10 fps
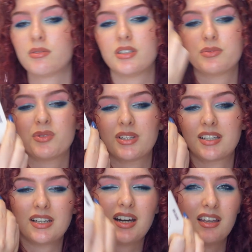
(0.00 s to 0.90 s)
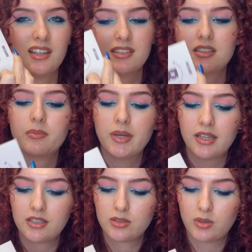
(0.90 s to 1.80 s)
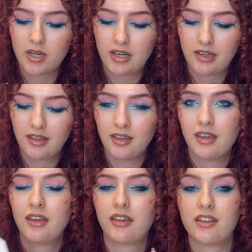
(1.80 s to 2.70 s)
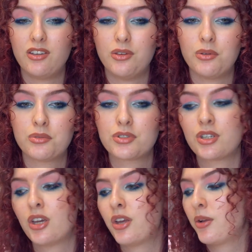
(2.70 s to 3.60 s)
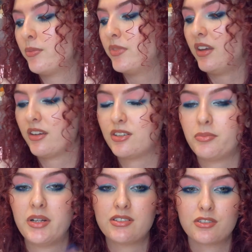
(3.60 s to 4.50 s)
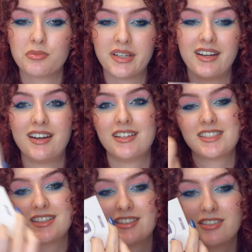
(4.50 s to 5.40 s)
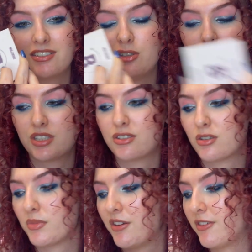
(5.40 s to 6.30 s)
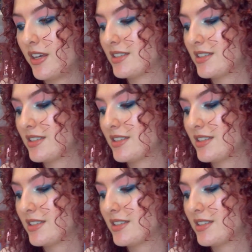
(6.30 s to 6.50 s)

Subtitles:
one is more like a highlighting palette, so I can use the other palettes on my eyes and then use this on my face,